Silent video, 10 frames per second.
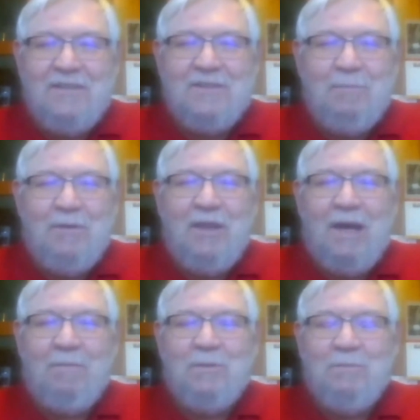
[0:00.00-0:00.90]
some of the
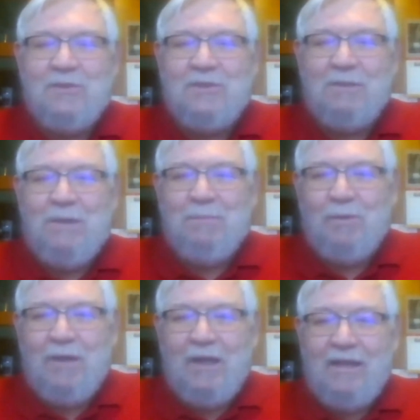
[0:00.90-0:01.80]
optimistic
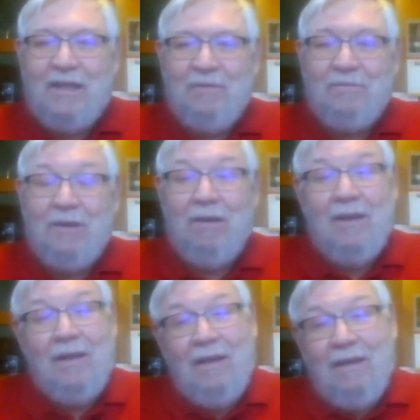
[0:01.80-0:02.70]
people had out there.